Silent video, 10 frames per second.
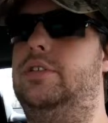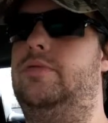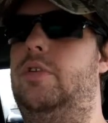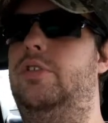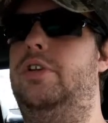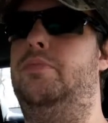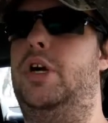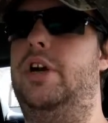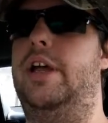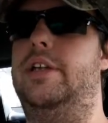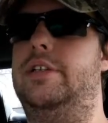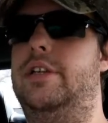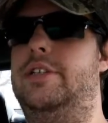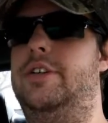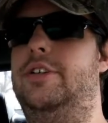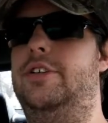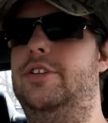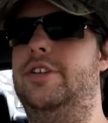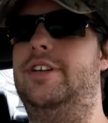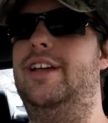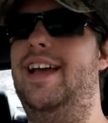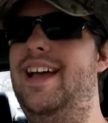just rolling burnouts. That's all you're doing.